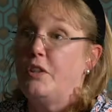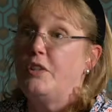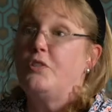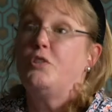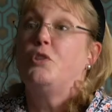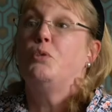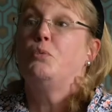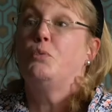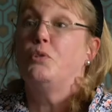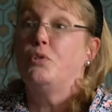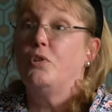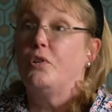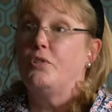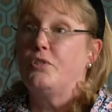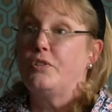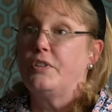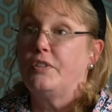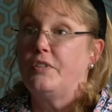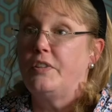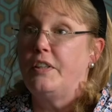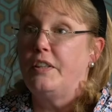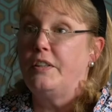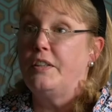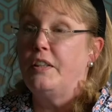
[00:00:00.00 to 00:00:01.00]
this, you will not
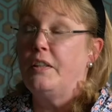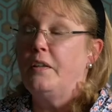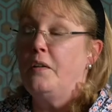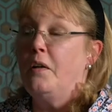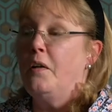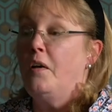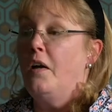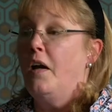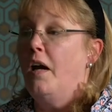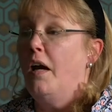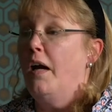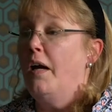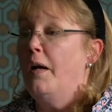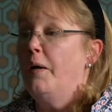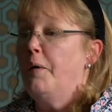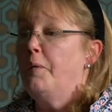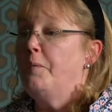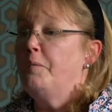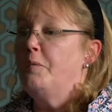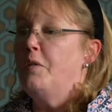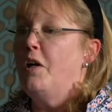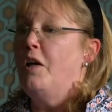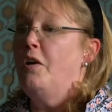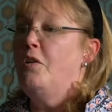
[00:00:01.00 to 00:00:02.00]
succeed.
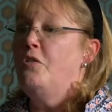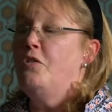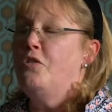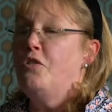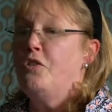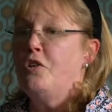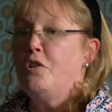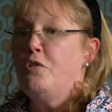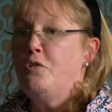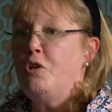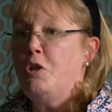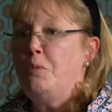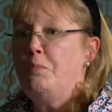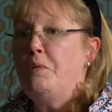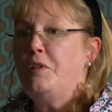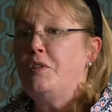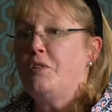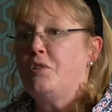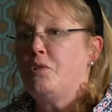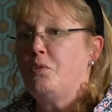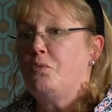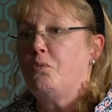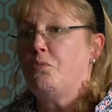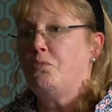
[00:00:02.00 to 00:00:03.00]
Um, the group
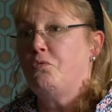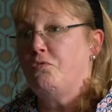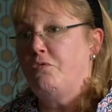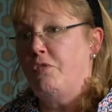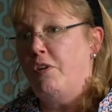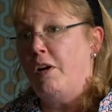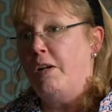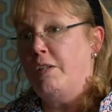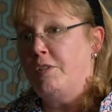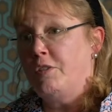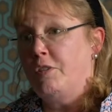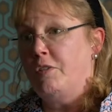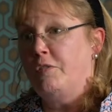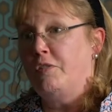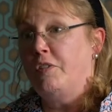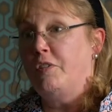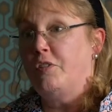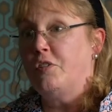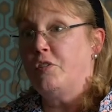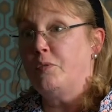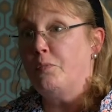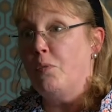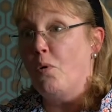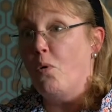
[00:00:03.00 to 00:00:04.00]
is relatively
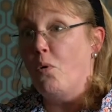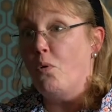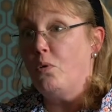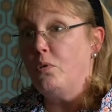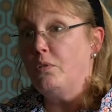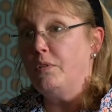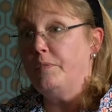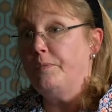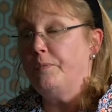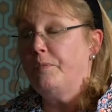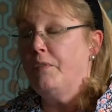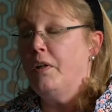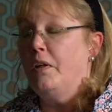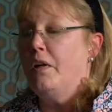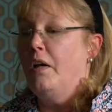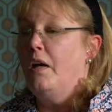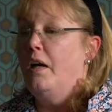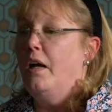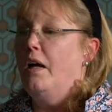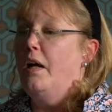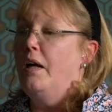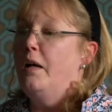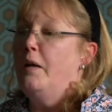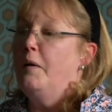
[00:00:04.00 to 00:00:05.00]
small.
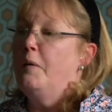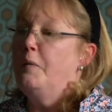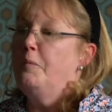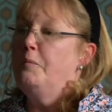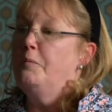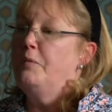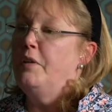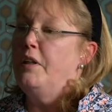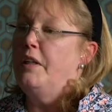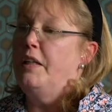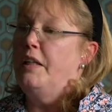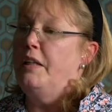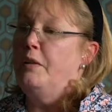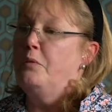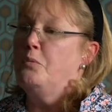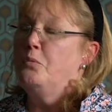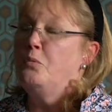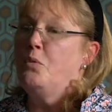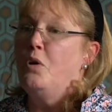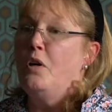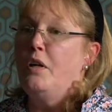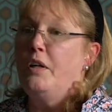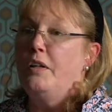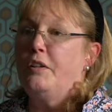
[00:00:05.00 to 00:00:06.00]
Um, it
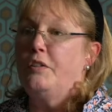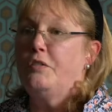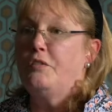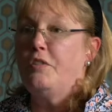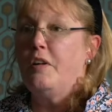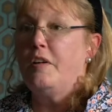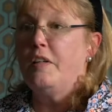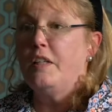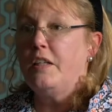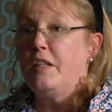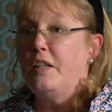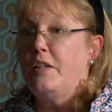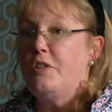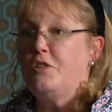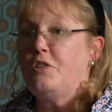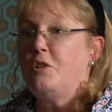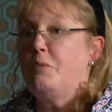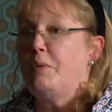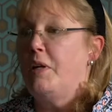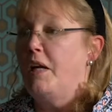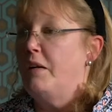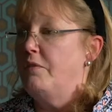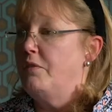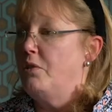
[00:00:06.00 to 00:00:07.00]
works very
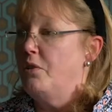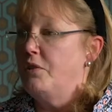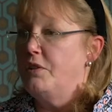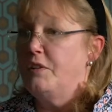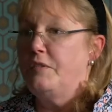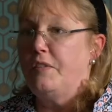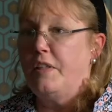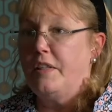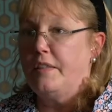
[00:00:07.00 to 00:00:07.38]
closely. We have lots of